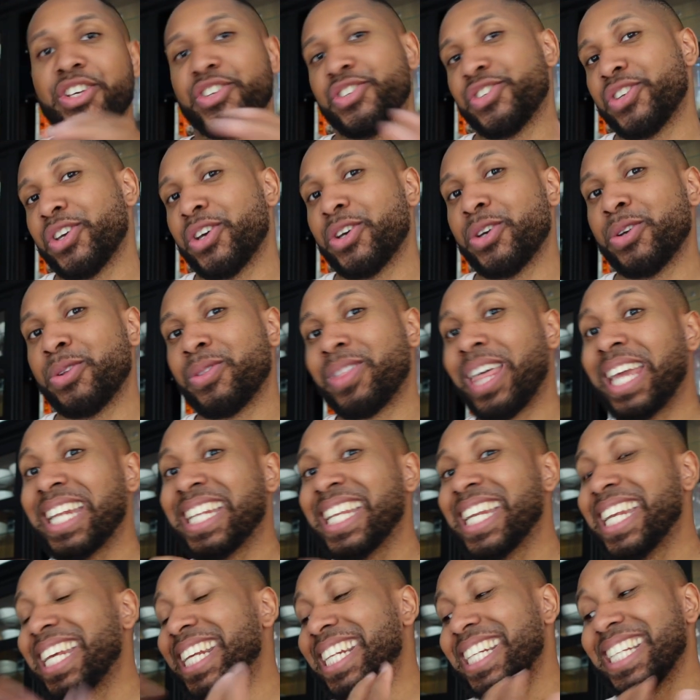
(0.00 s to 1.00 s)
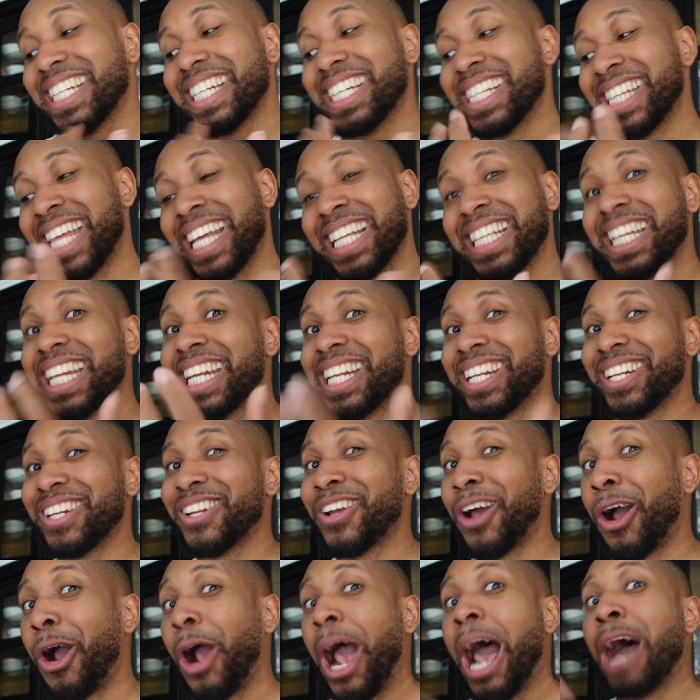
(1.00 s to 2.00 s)
So they didn't they didn't
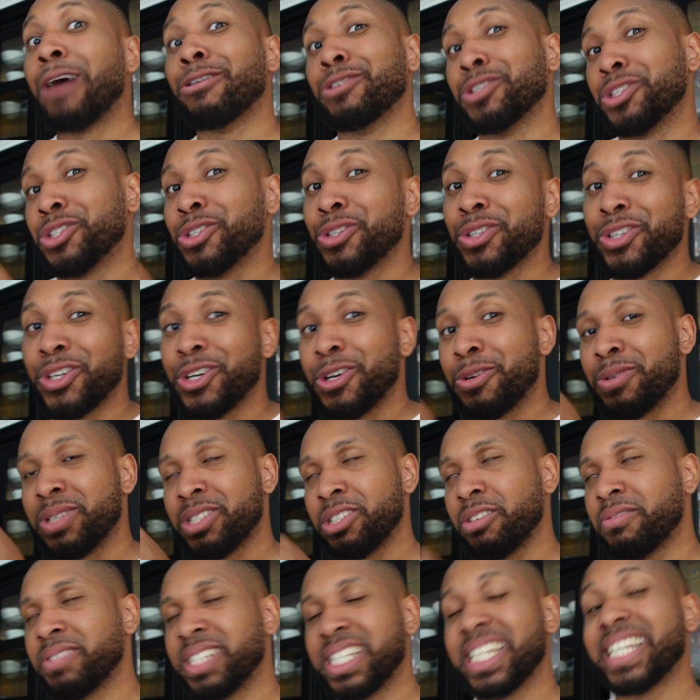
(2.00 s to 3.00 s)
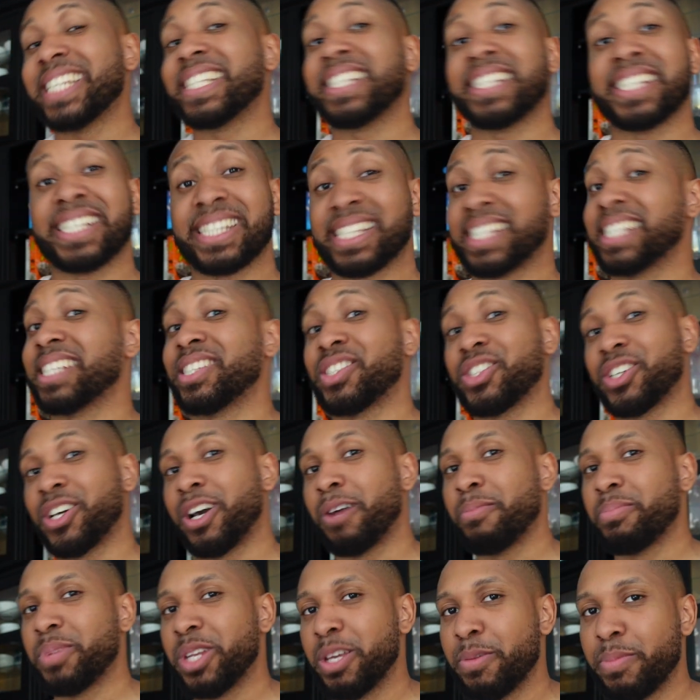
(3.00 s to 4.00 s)
outdo the Urus, obviously it's the sister
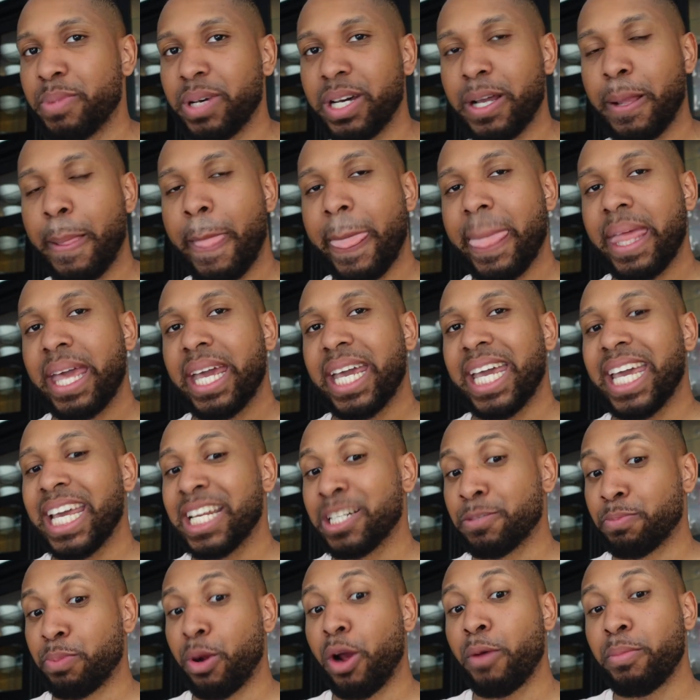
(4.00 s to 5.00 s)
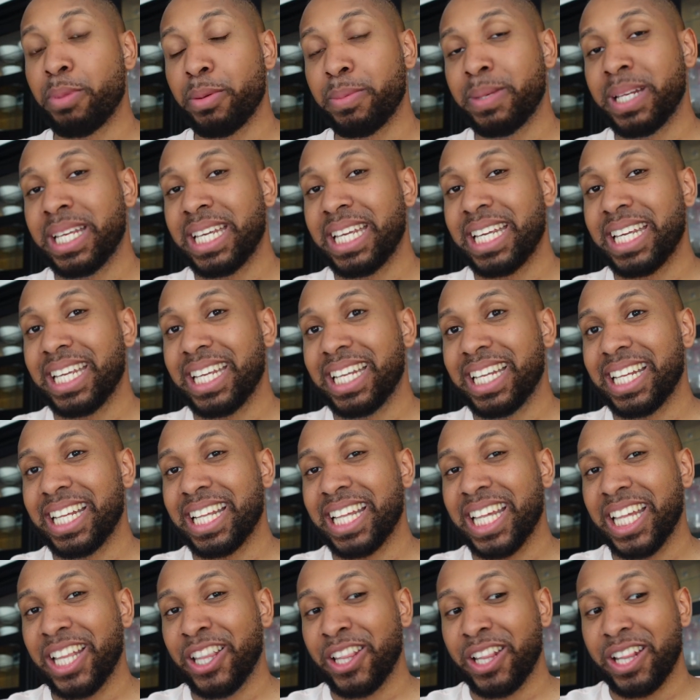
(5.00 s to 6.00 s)
company, but it's probably
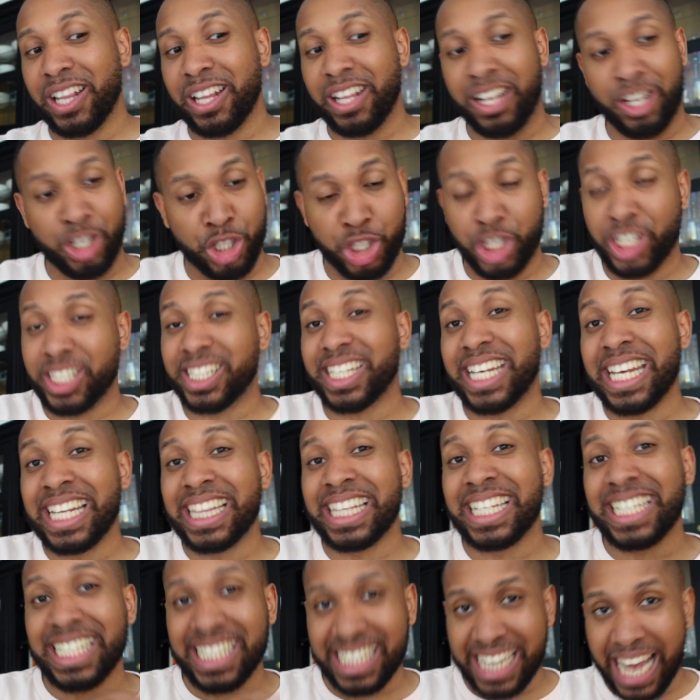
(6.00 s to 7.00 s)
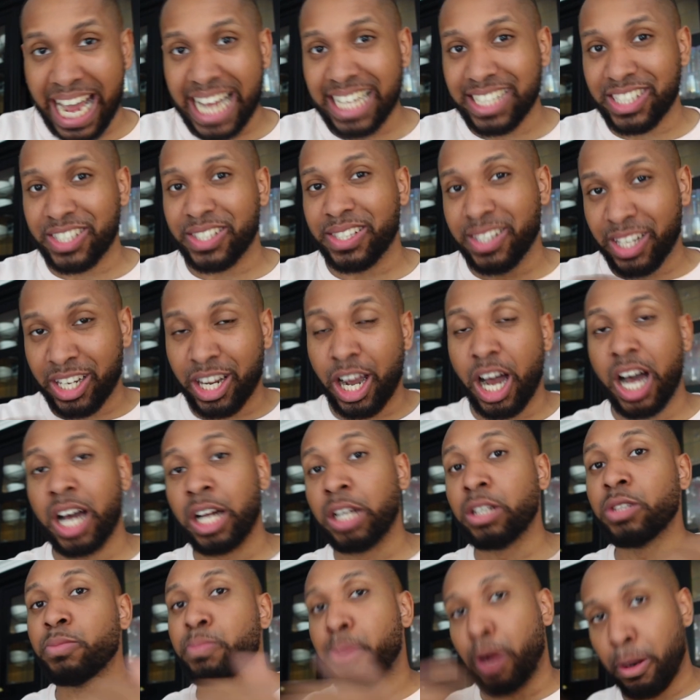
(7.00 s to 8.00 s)
just in the stats. The
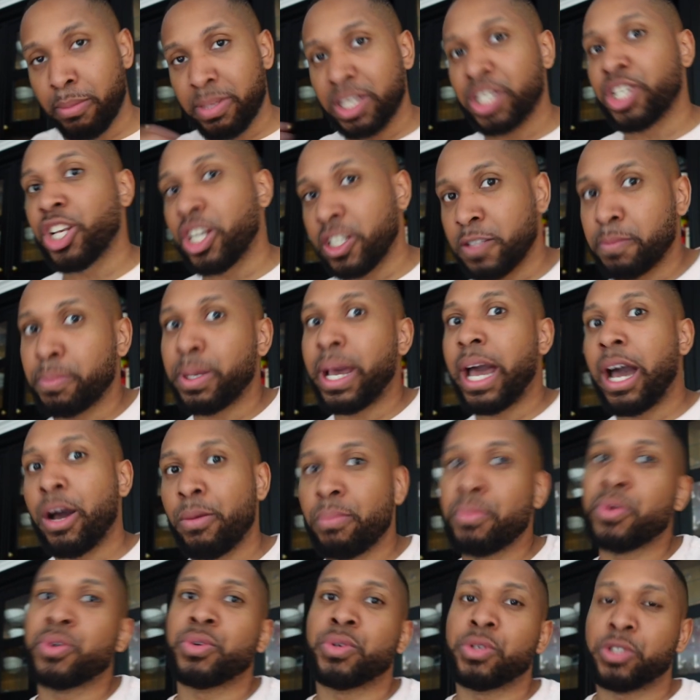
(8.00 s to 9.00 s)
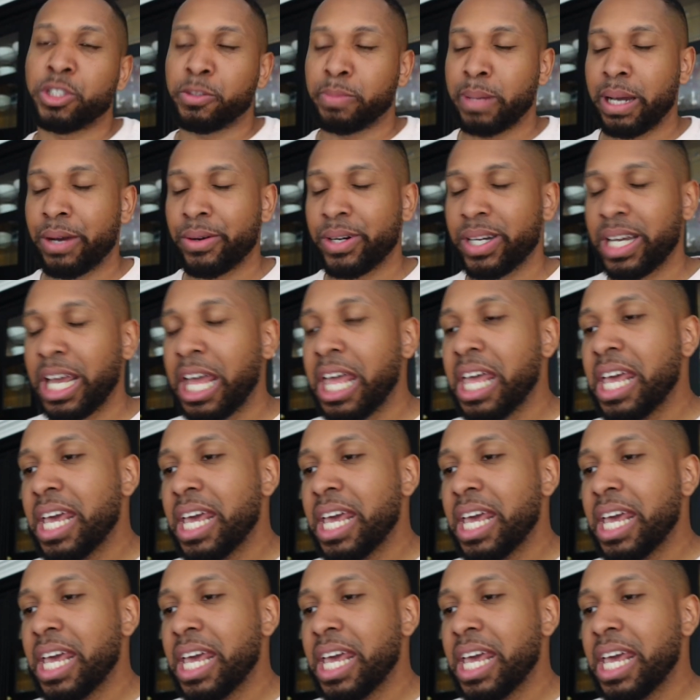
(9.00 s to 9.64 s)
car probably does put out more horsepower.